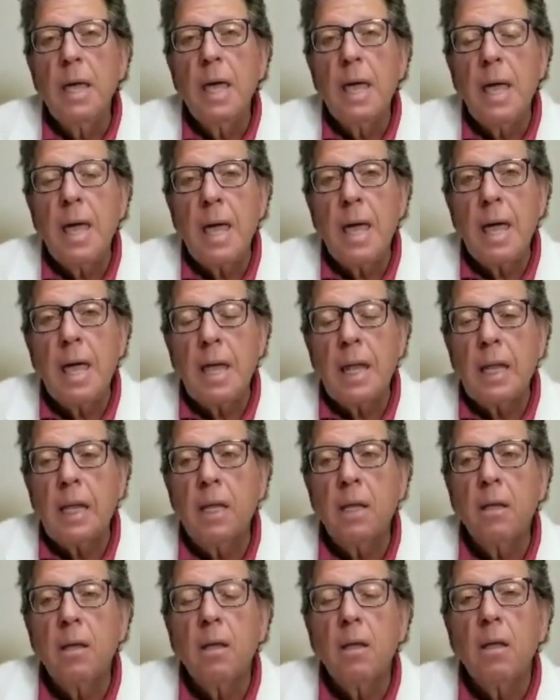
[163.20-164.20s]

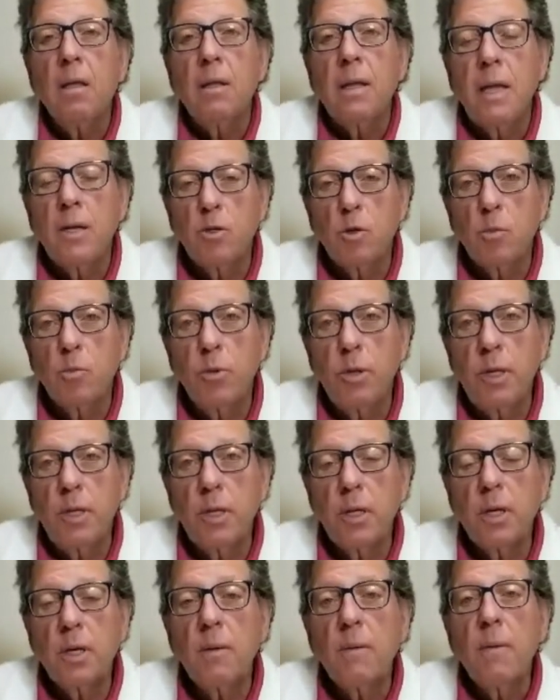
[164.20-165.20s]
and nasal
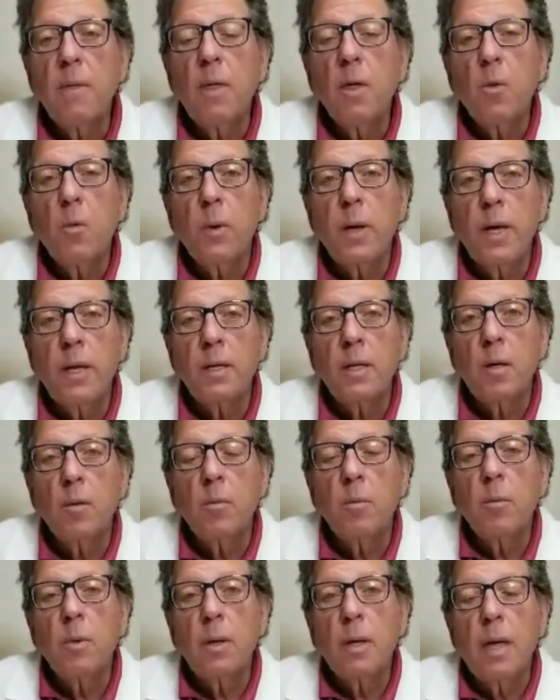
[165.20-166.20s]
breathing, we end up
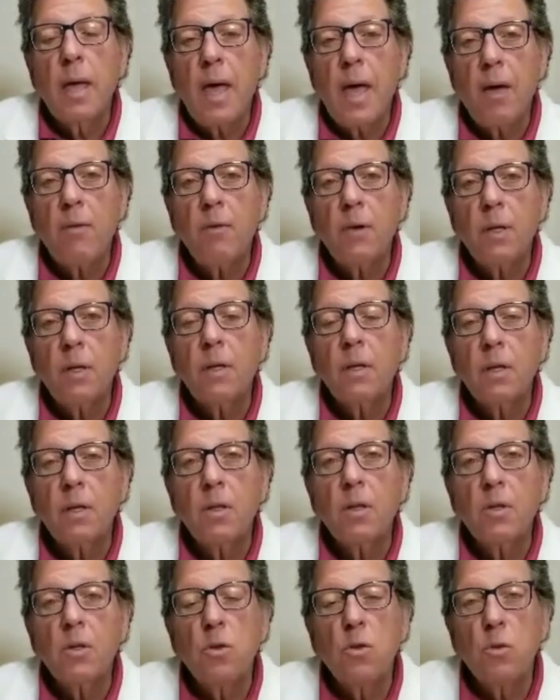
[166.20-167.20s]
having
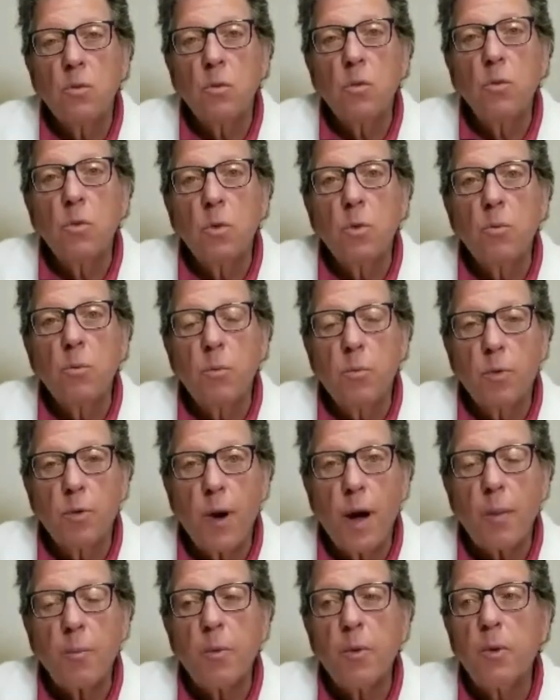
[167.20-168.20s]
the
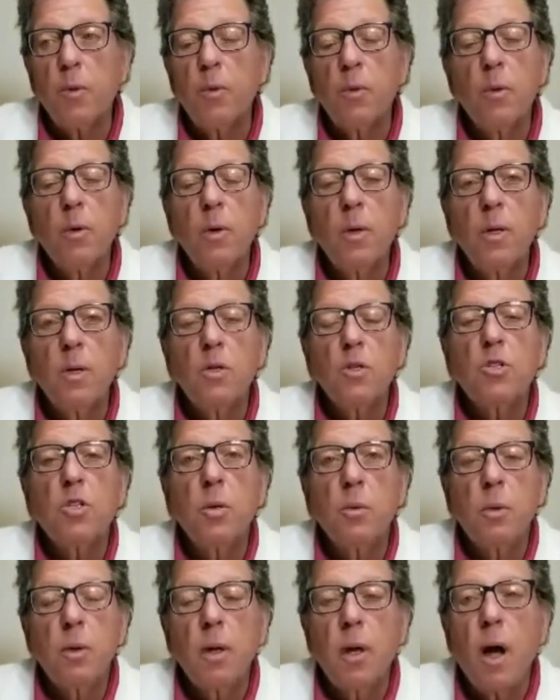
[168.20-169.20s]
proper
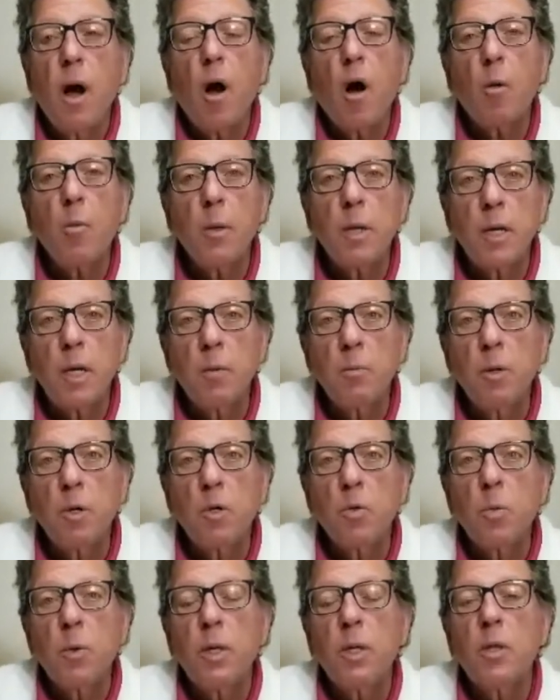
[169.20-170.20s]
harmony
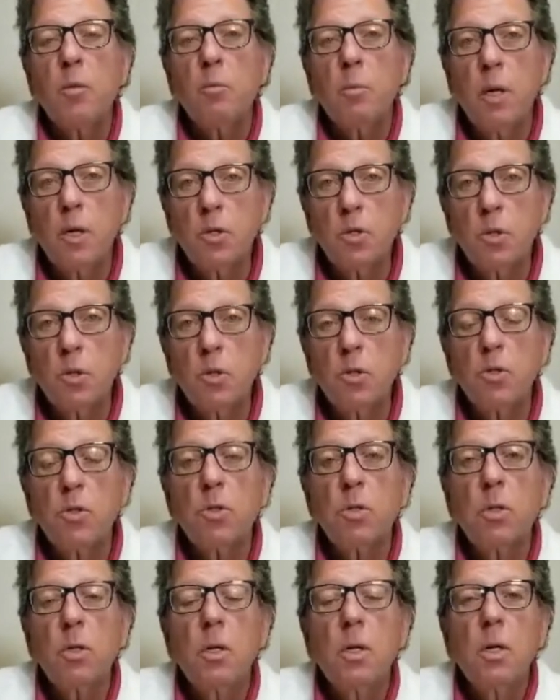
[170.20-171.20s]
between the
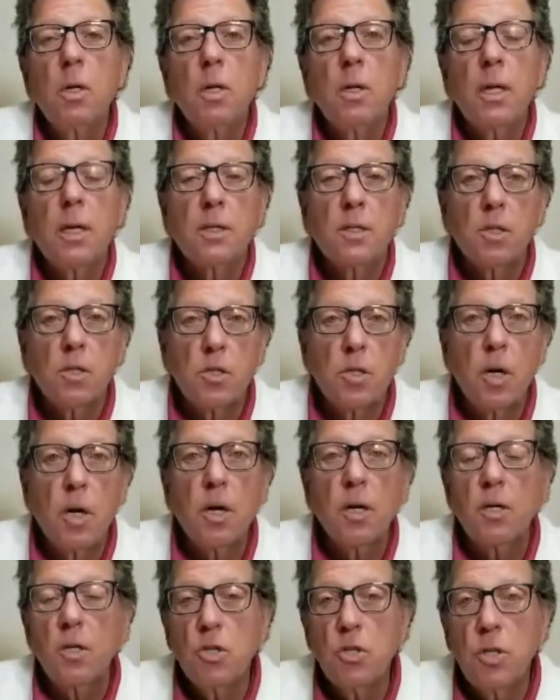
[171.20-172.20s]
muscles, like the
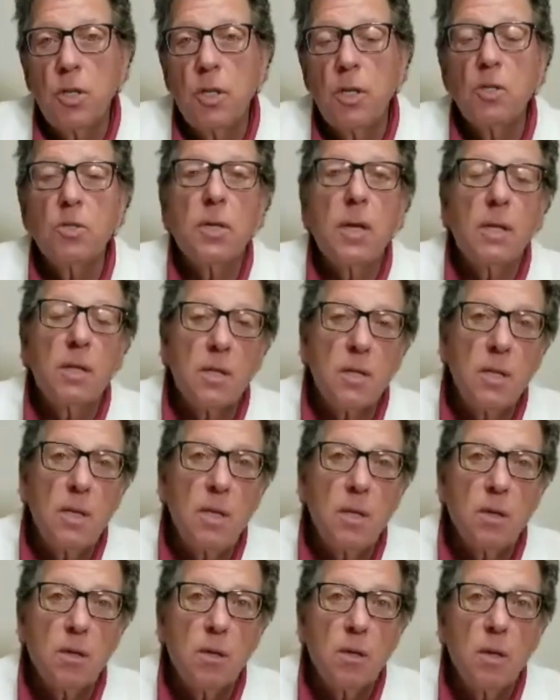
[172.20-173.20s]
tongue and cheeks, and the
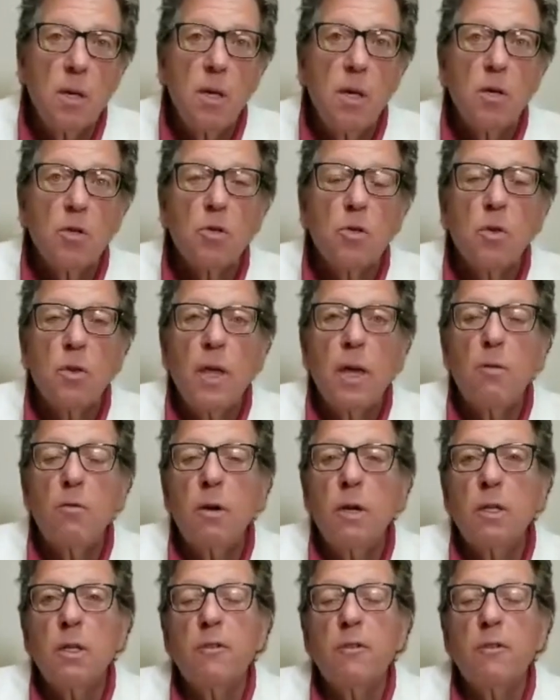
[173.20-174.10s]
teeth. So they really